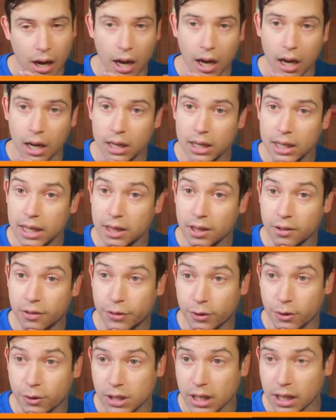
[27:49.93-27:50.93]
in the
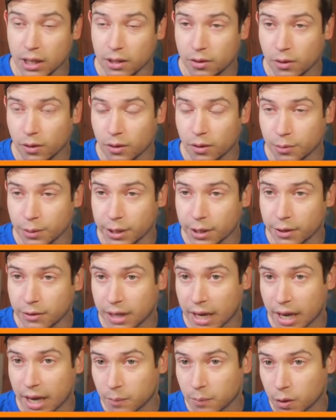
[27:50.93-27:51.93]
13th over there.
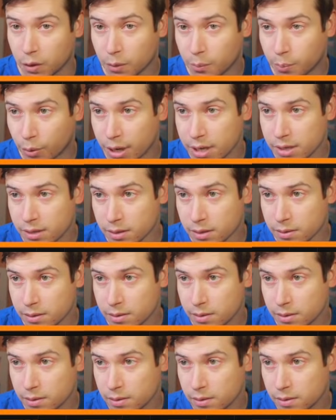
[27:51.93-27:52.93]
Damn, good
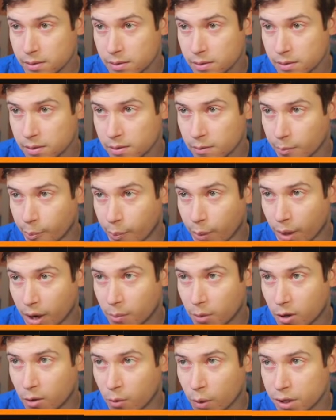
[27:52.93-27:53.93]
prices.
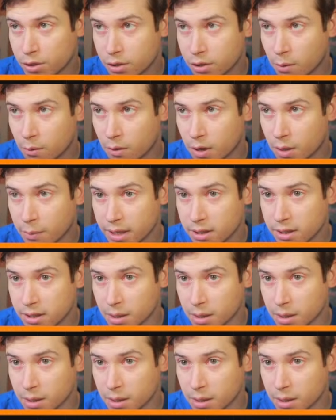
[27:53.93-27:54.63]
Bummer. Wish they were on my team,